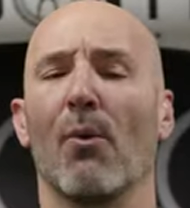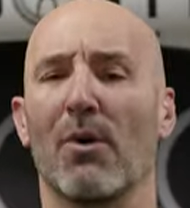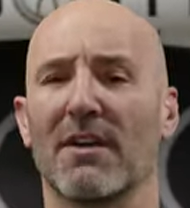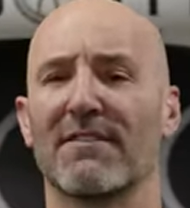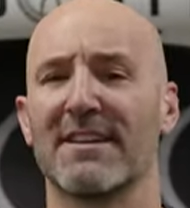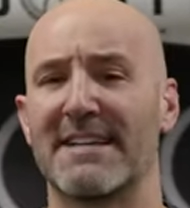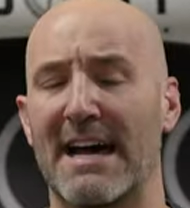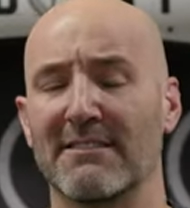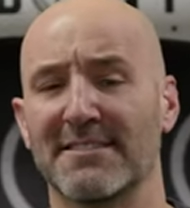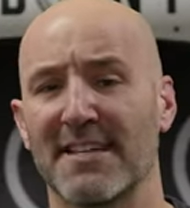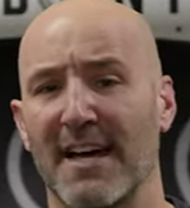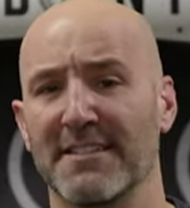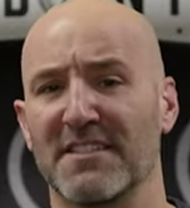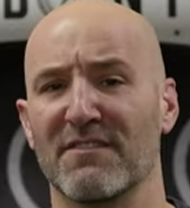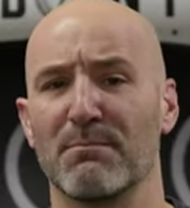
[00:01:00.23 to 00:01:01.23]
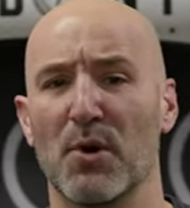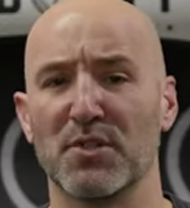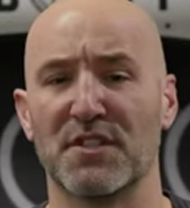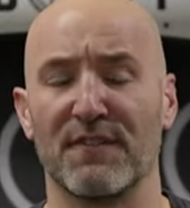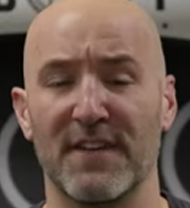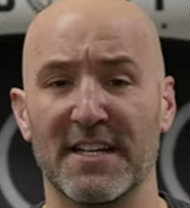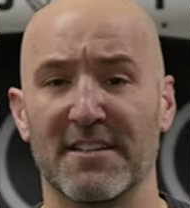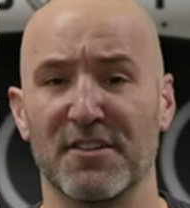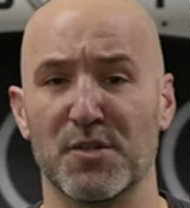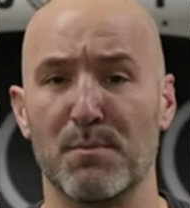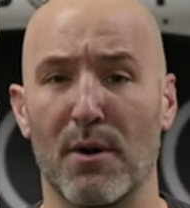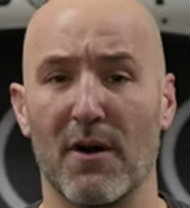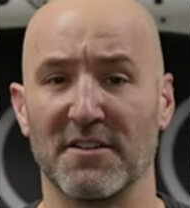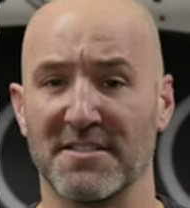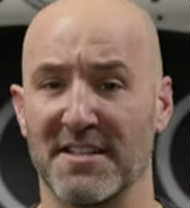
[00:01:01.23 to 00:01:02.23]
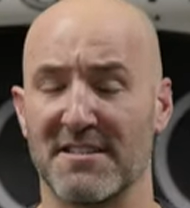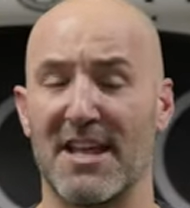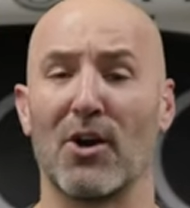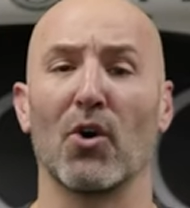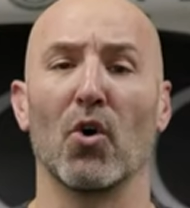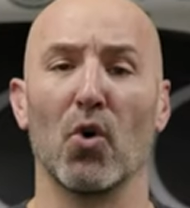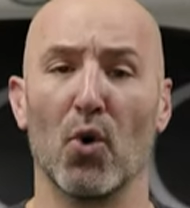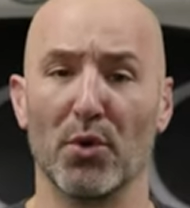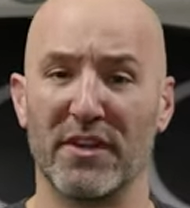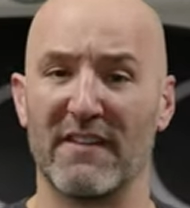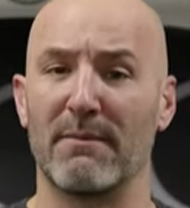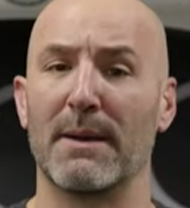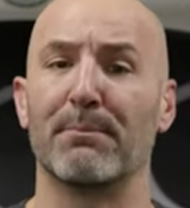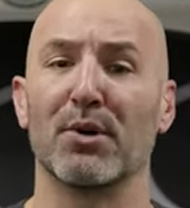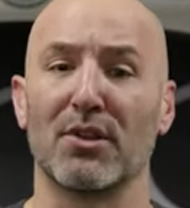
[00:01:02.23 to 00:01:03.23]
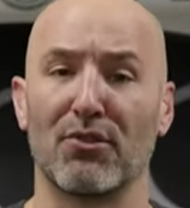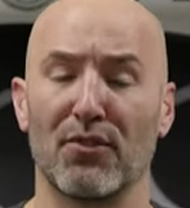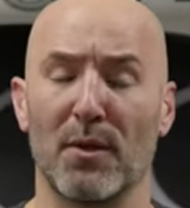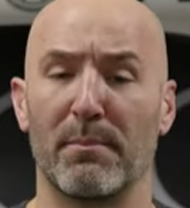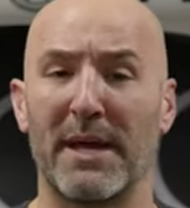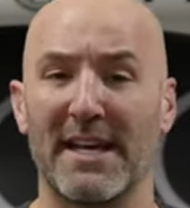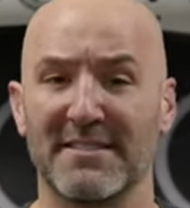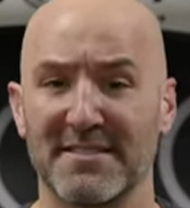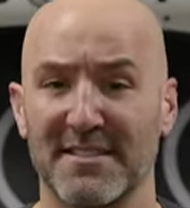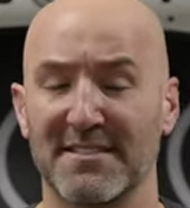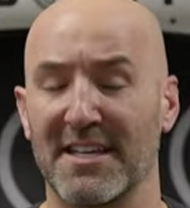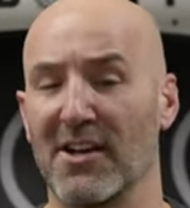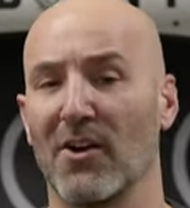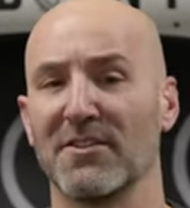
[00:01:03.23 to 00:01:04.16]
one of the downsides of most vintage bars is they're old. They've been put through the paces. They